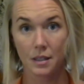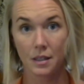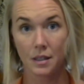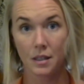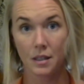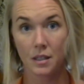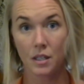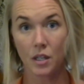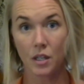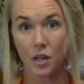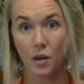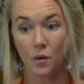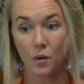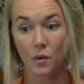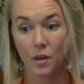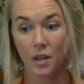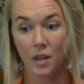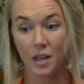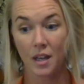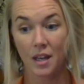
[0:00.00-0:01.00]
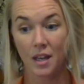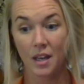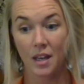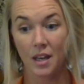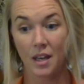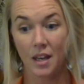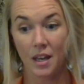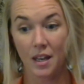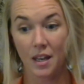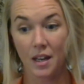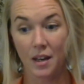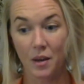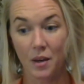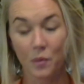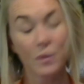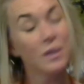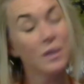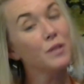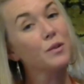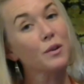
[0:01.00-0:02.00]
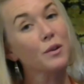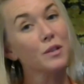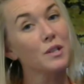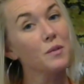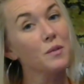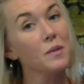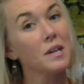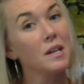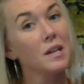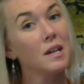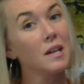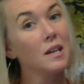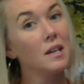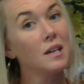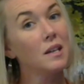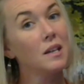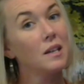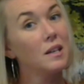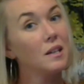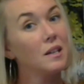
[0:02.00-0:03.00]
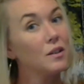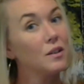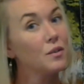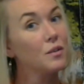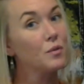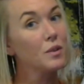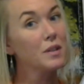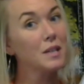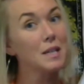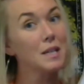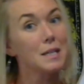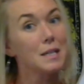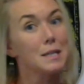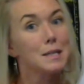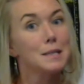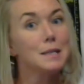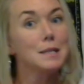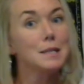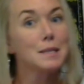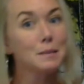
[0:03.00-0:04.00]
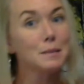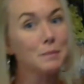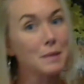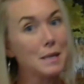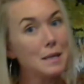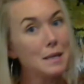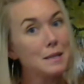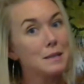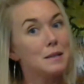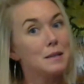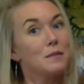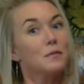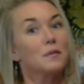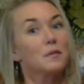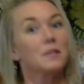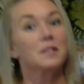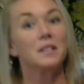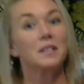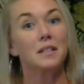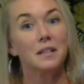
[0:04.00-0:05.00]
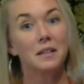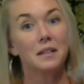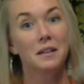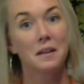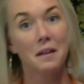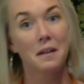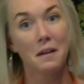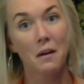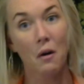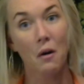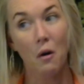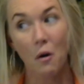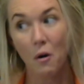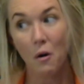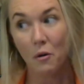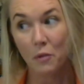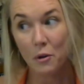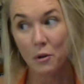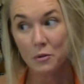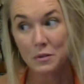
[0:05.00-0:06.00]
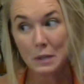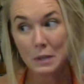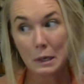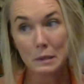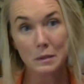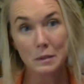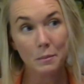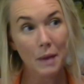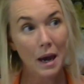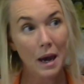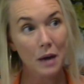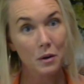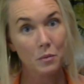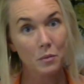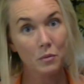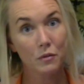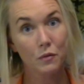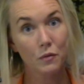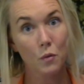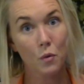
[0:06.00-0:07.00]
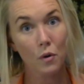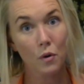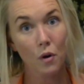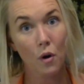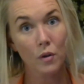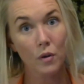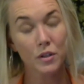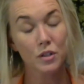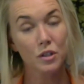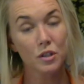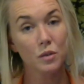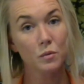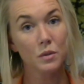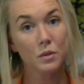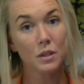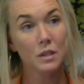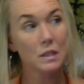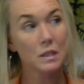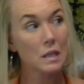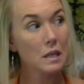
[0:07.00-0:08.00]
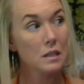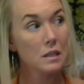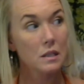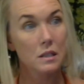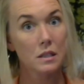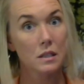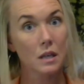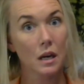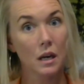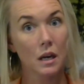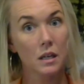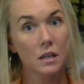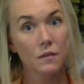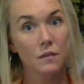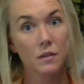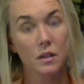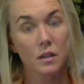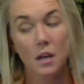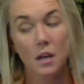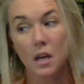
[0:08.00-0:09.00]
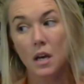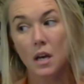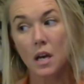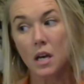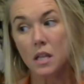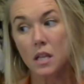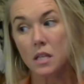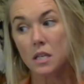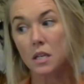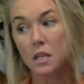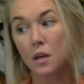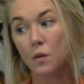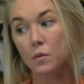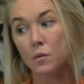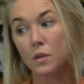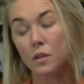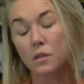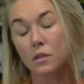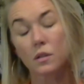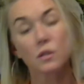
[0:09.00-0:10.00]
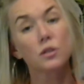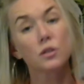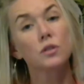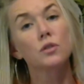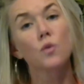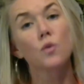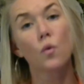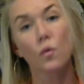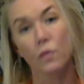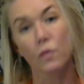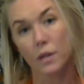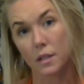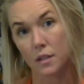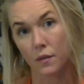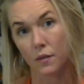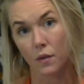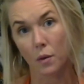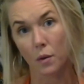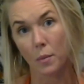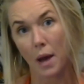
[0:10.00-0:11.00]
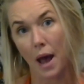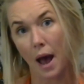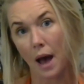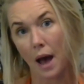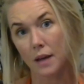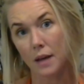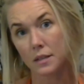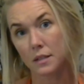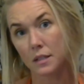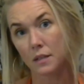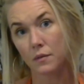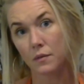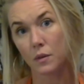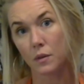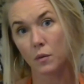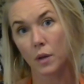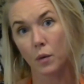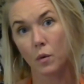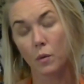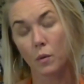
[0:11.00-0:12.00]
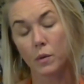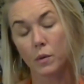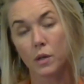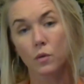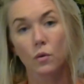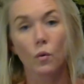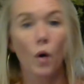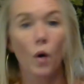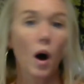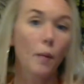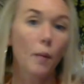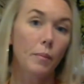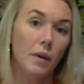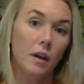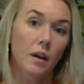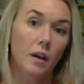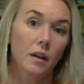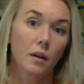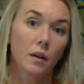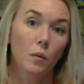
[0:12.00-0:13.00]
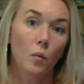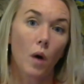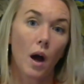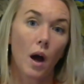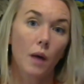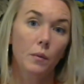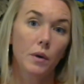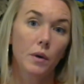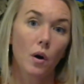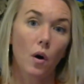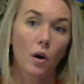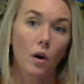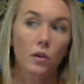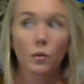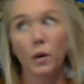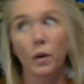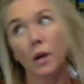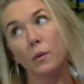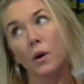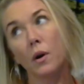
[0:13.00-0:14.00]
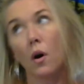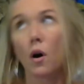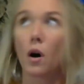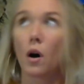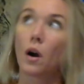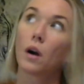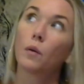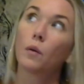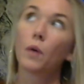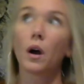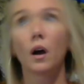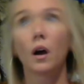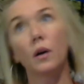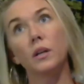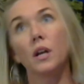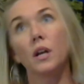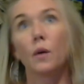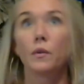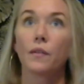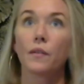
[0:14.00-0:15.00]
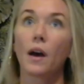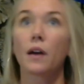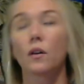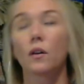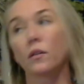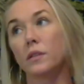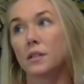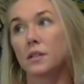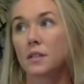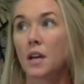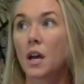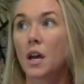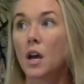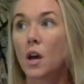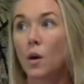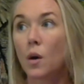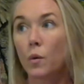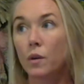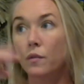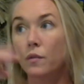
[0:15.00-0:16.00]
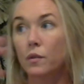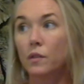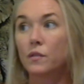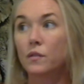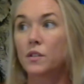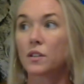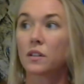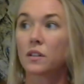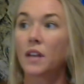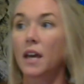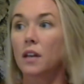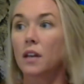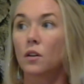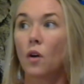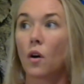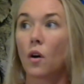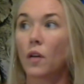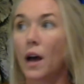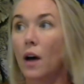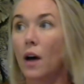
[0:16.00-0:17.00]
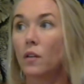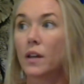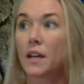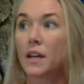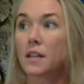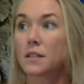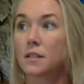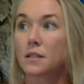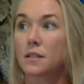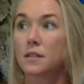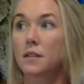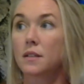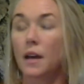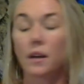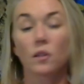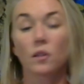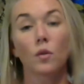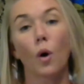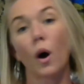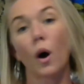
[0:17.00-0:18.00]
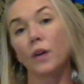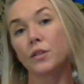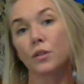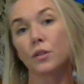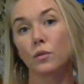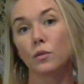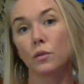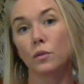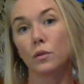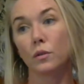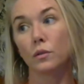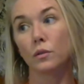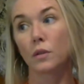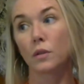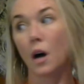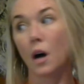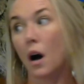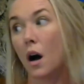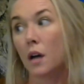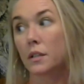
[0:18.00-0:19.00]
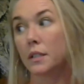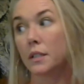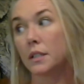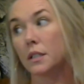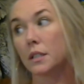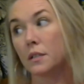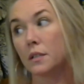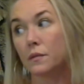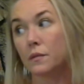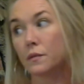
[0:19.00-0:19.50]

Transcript: you know. And when you start doing it, you're really going to see some things differently. All those things that matter before, all these things, even, you know, the stories of our past, even like what we grew up in and why we are the way we are. You know, we've had all these, we've just laid it all out like it's this psychological, cognitive